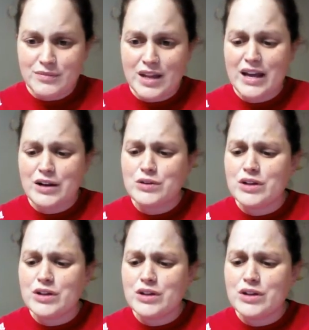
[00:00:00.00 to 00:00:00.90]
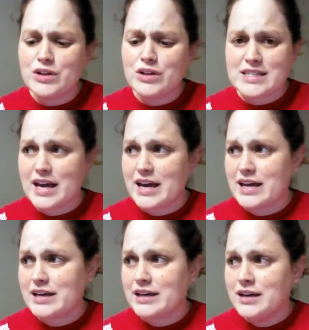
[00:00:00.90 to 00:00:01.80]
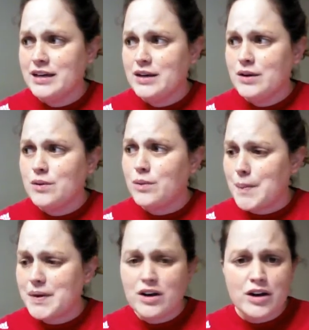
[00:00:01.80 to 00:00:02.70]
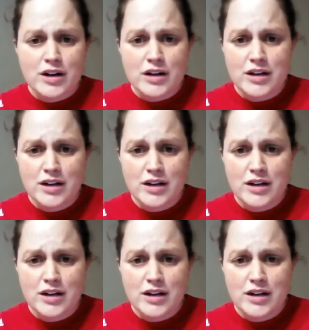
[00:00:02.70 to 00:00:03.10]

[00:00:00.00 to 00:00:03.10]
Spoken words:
I know Laura does a webinar,